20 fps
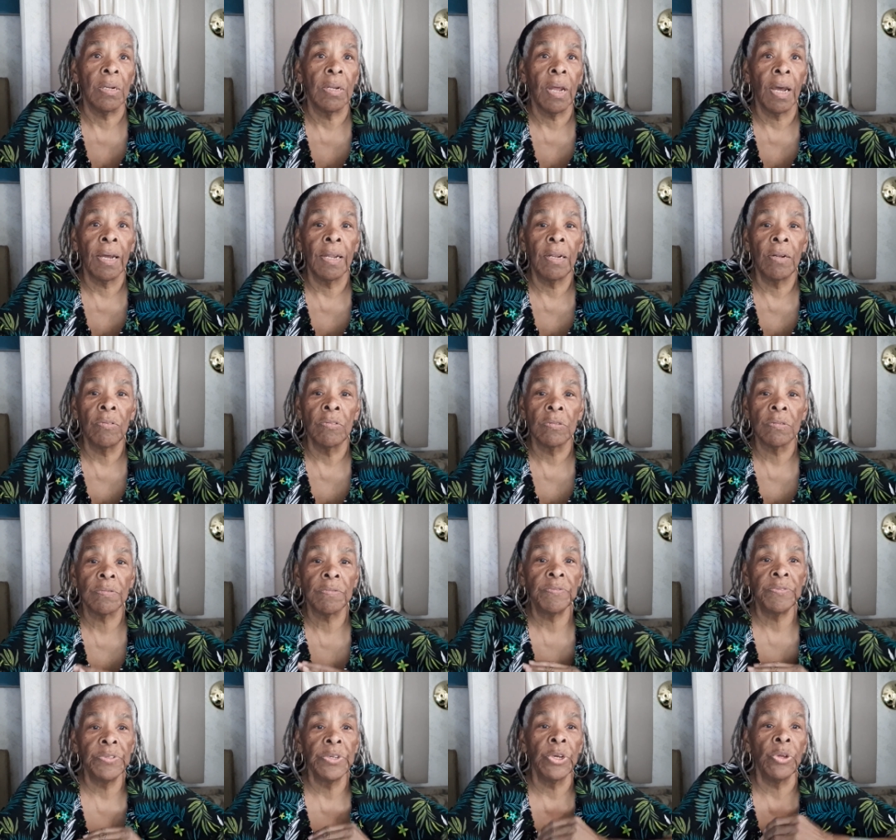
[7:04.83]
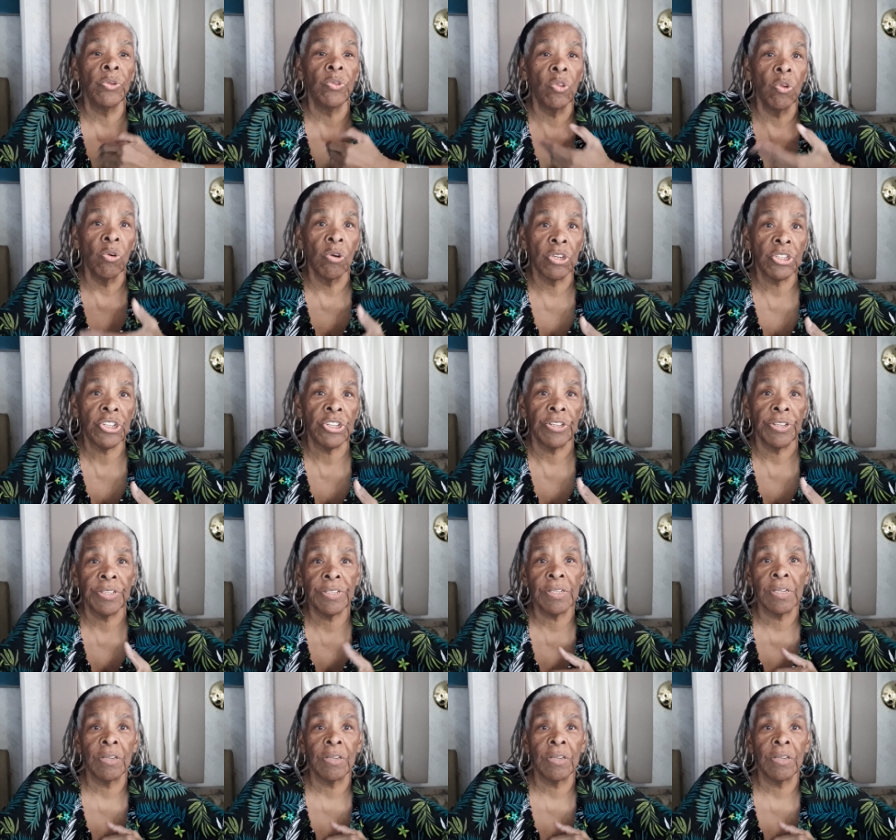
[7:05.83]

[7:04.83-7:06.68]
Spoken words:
I don't feel nauseous.